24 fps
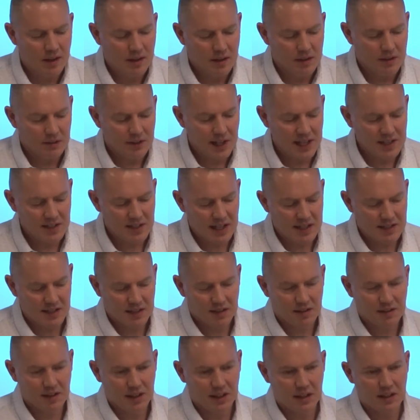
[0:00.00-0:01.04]
the
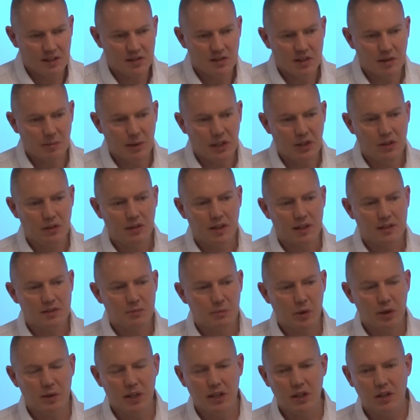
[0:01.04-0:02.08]
fascinating thing is, it's
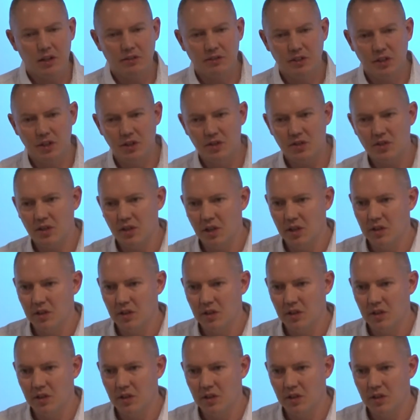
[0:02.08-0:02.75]
probably overused and